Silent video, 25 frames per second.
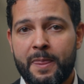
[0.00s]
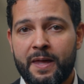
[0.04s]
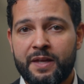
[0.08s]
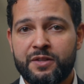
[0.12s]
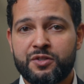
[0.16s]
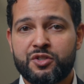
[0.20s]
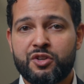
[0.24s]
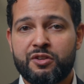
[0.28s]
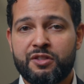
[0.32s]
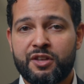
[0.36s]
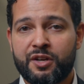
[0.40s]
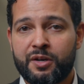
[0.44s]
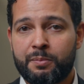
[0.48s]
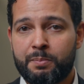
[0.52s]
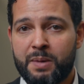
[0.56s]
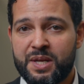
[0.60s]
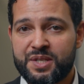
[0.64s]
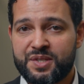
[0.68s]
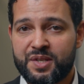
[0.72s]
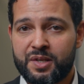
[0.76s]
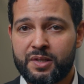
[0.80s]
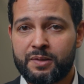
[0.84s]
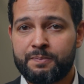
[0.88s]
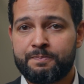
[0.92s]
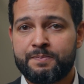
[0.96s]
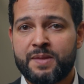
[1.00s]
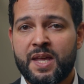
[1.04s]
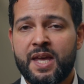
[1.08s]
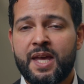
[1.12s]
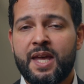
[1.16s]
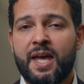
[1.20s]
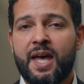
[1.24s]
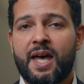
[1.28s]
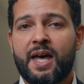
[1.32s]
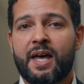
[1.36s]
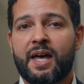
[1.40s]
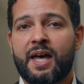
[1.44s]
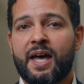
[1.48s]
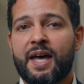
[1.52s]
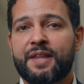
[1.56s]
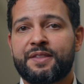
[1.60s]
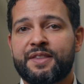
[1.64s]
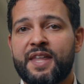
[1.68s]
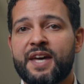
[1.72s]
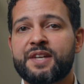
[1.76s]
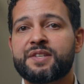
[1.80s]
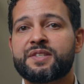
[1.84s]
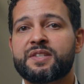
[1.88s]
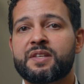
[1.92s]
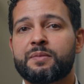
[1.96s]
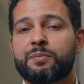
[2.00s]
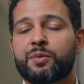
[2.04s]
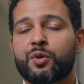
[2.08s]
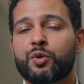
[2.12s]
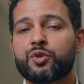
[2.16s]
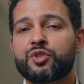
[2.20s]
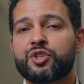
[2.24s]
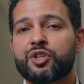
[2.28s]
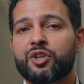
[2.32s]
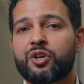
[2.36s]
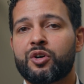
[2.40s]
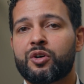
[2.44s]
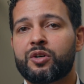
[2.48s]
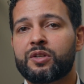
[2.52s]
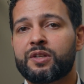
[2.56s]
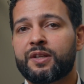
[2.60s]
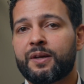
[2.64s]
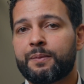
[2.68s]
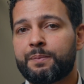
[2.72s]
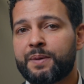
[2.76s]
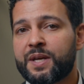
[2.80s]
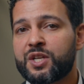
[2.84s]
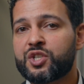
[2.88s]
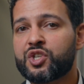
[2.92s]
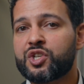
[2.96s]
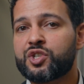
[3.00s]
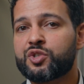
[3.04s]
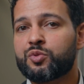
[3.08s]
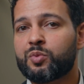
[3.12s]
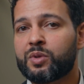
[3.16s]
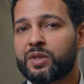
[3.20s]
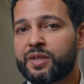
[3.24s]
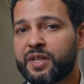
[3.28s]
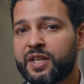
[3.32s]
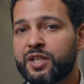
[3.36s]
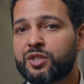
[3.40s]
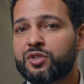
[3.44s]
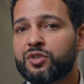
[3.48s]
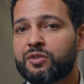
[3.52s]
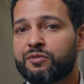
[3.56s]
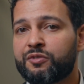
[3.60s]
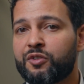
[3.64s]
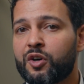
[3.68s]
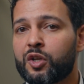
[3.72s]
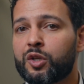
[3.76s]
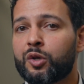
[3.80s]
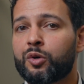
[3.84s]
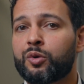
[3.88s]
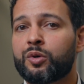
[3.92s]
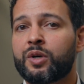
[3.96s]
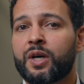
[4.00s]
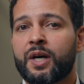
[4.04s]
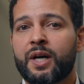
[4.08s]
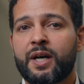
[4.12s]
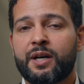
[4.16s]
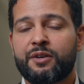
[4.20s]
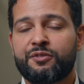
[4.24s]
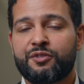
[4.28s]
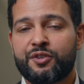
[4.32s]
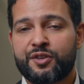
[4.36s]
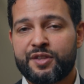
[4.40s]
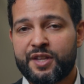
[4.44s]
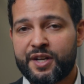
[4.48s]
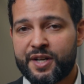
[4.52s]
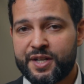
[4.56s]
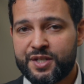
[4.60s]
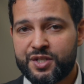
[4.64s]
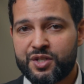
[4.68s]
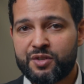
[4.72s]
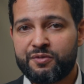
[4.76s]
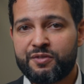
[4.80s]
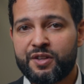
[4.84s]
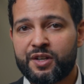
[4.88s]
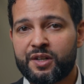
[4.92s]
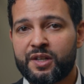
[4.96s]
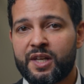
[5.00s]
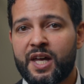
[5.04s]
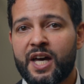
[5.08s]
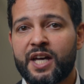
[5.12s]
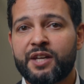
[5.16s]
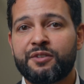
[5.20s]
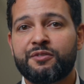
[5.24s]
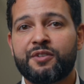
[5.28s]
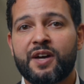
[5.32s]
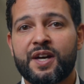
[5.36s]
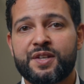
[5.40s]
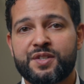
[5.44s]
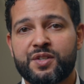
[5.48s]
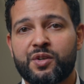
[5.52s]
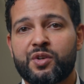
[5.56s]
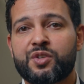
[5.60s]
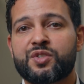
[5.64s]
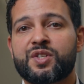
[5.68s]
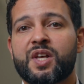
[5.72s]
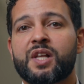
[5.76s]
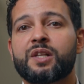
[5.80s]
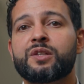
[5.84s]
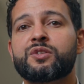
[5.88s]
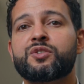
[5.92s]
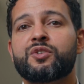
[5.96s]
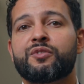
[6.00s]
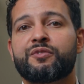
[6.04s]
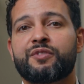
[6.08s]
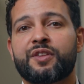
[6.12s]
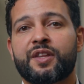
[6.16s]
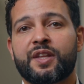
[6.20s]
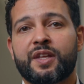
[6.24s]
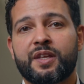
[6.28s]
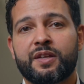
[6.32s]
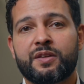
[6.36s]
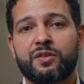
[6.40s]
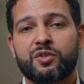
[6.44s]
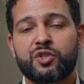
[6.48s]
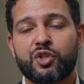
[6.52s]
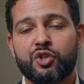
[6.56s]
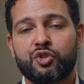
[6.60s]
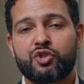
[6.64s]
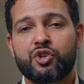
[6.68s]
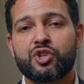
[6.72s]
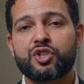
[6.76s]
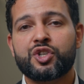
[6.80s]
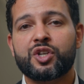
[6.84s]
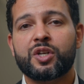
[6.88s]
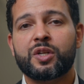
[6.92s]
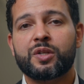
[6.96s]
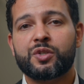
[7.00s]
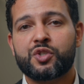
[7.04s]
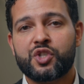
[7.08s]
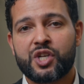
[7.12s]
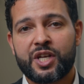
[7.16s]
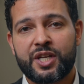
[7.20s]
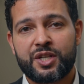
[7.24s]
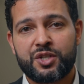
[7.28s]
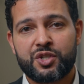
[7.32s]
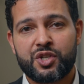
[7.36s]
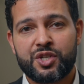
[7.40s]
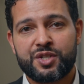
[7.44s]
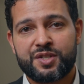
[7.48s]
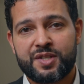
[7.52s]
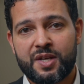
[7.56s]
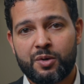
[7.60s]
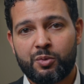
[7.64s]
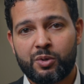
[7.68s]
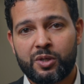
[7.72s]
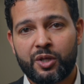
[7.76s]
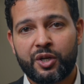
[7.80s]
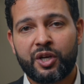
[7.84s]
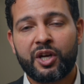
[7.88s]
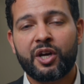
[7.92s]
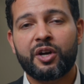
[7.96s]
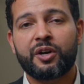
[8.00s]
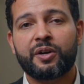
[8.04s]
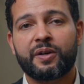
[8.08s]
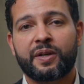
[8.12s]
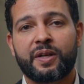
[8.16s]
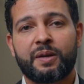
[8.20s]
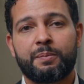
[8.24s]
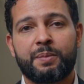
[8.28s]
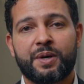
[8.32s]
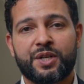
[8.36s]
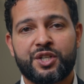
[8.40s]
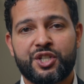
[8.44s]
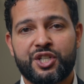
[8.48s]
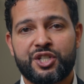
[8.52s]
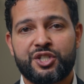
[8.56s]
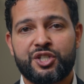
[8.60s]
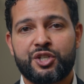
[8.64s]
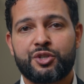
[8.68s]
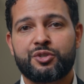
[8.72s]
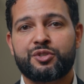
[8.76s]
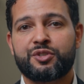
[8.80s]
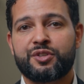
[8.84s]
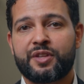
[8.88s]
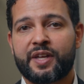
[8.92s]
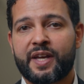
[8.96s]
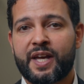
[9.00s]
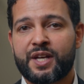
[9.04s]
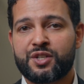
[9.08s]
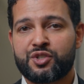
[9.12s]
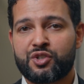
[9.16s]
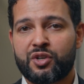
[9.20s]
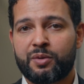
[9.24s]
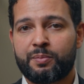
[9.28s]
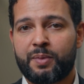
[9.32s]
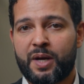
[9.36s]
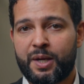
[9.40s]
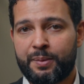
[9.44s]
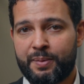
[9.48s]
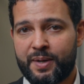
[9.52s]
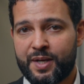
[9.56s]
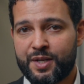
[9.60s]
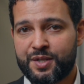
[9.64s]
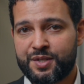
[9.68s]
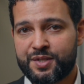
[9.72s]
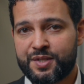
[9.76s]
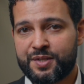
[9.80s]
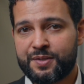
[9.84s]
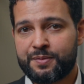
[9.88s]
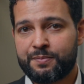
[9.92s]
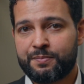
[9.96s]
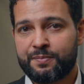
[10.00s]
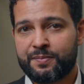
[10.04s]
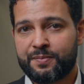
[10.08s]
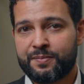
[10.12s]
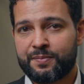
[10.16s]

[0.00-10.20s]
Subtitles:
into their muscle. And that's the protocol that patients will need to follow for the rest of their life as a result of the nutritional changes that will occur in the body due to the gastric bypass.